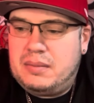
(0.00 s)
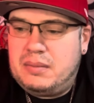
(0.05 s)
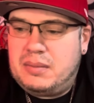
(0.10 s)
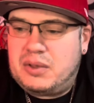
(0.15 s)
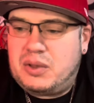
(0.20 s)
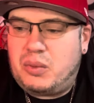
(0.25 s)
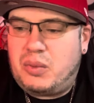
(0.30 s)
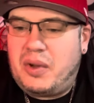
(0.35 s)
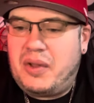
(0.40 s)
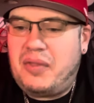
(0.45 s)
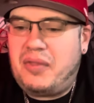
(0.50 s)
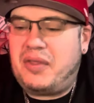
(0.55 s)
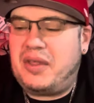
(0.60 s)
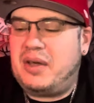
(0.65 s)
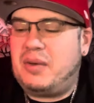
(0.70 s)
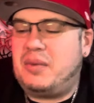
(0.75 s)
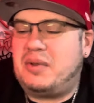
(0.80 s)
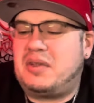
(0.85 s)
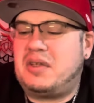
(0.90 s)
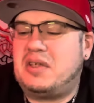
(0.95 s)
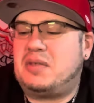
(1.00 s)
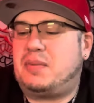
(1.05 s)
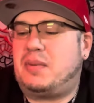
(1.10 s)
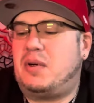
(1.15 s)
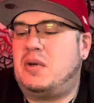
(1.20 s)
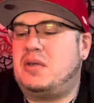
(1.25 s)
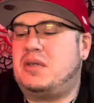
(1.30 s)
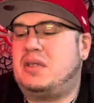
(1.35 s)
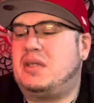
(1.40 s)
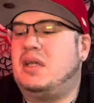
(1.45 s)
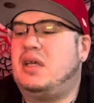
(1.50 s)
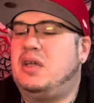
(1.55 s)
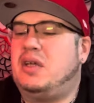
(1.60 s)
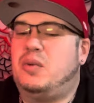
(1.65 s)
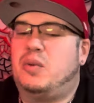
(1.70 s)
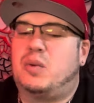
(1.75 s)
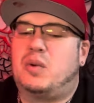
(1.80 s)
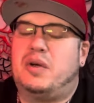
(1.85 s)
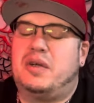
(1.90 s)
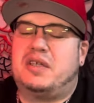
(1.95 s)
the one thing with this person that you
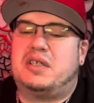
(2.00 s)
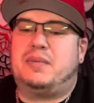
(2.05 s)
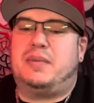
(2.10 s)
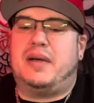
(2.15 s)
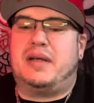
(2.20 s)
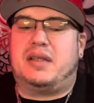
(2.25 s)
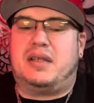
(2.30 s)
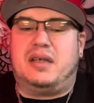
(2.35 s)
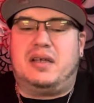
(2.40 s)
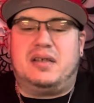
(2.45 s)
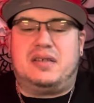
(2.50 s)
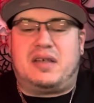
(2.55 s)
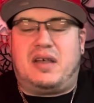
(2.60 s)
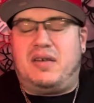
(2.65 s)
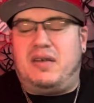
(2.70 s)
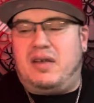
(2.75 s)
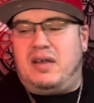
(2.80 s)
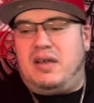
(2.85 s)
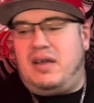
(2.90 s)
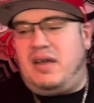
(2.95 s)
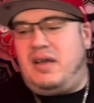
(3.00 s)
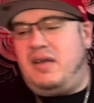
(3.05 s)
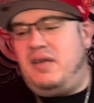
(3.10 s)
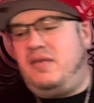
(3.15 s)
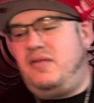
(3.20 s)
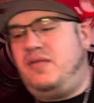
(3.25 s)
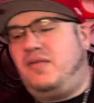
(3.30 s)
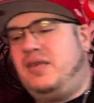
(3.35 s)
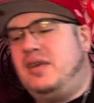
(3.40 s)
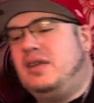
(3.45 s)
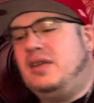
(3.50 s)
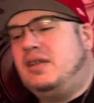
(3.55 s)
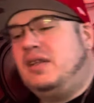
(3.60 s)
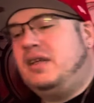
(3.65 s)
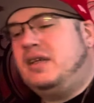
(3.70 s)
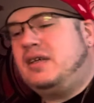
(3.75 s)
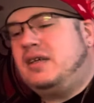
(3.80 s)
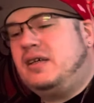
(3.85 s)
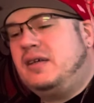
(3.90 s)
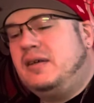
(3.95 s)
weren't expecting is I, I, I feel
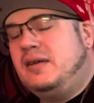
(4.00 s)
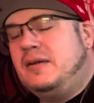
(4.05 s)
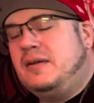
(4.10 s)
like